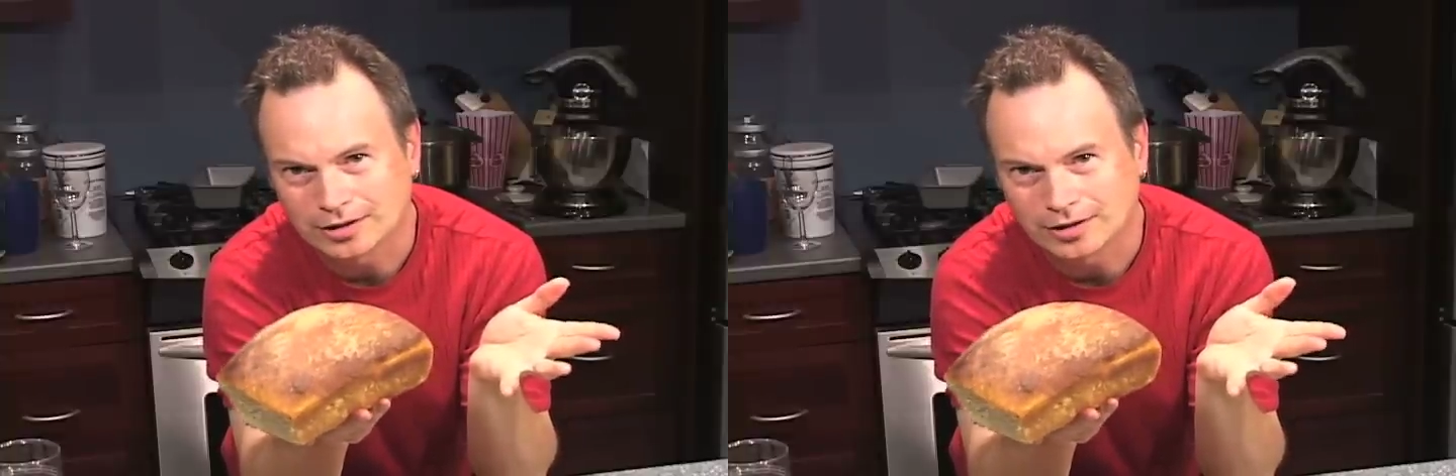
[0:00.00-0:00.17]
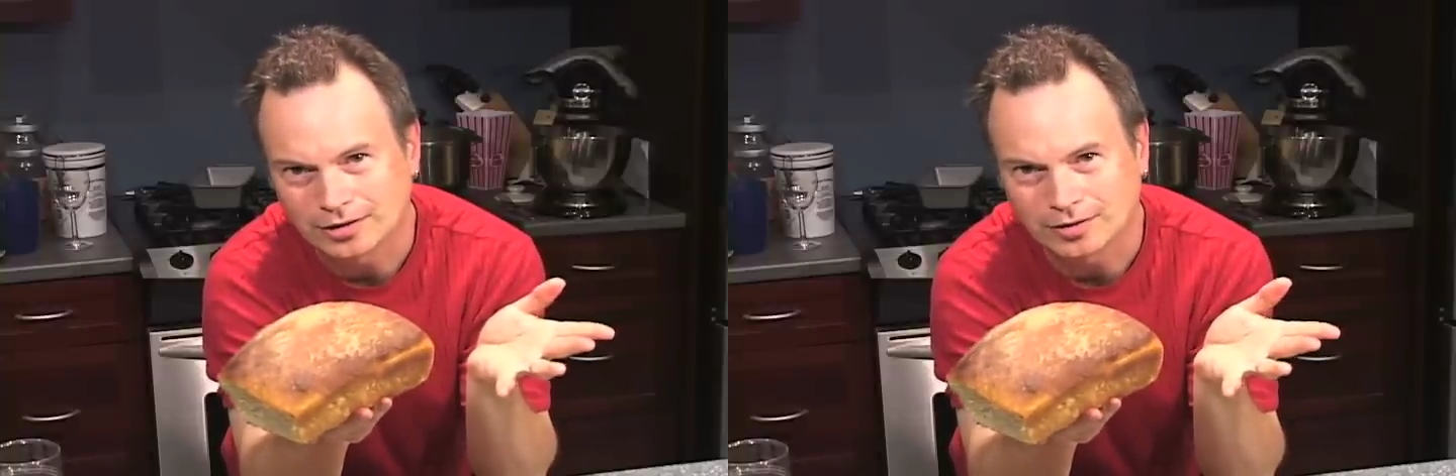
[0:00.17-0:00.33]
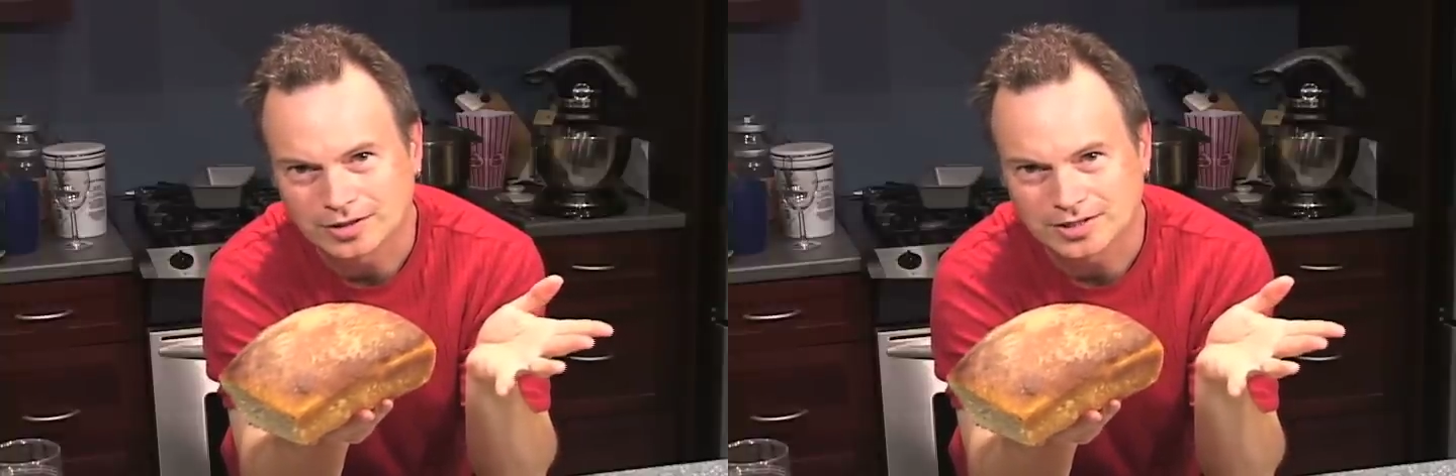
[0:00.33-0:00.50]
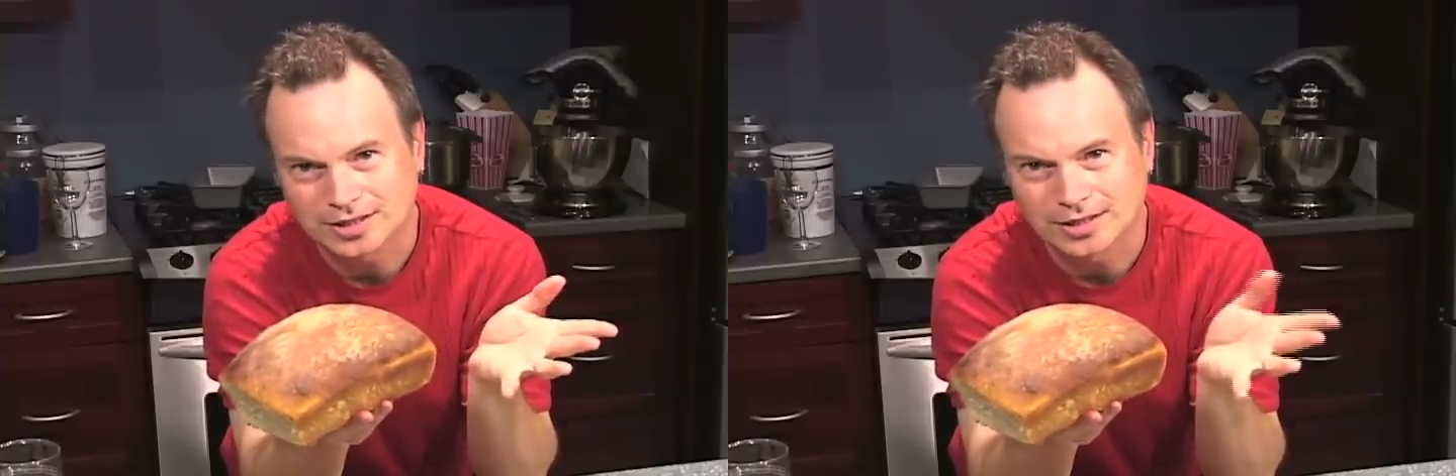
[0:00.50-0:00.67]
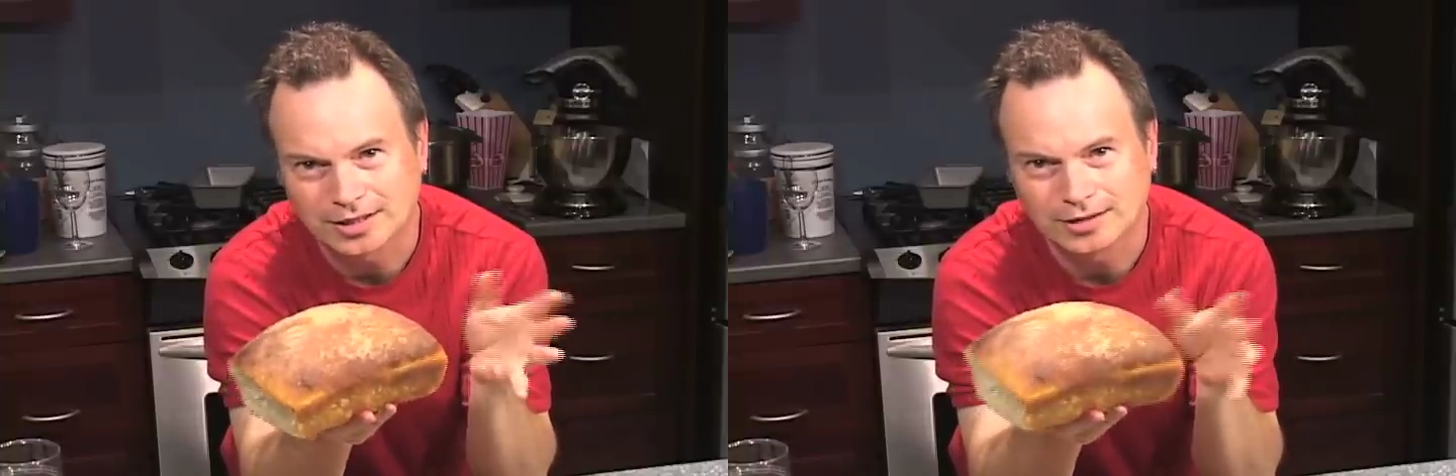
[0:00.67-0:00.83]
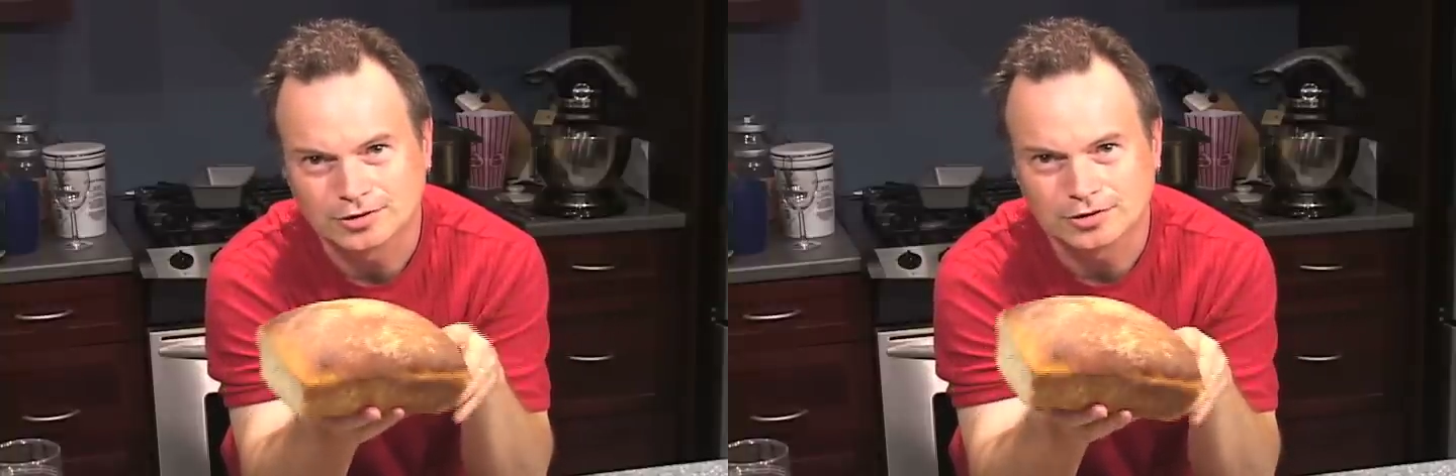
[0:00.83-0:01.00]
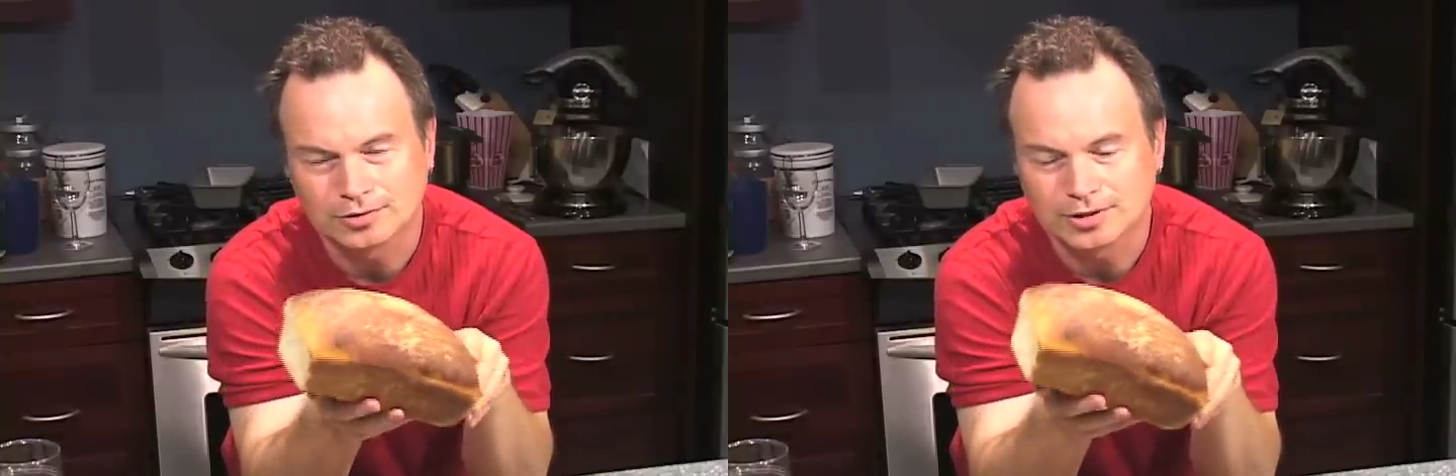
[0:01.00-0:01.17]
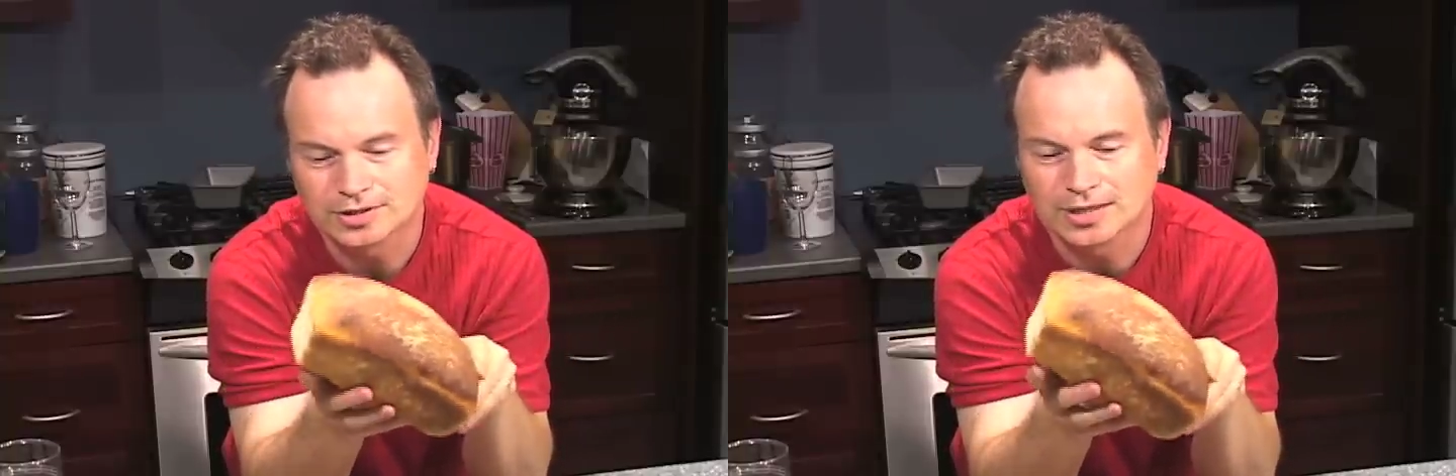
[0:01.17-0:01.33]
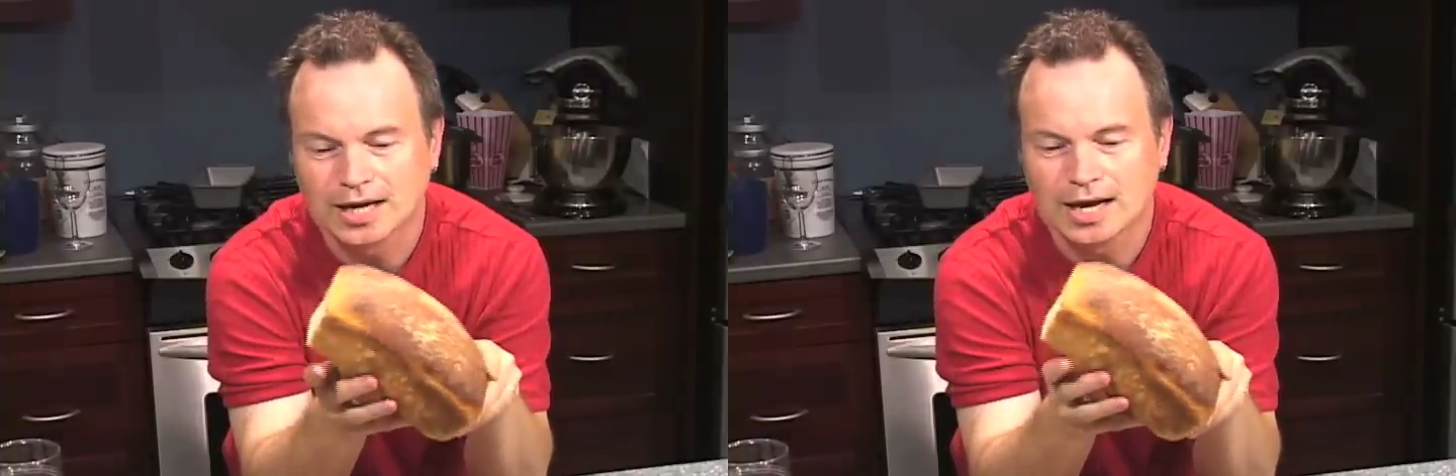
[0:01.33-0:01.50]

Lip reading: or a Sunday to do this.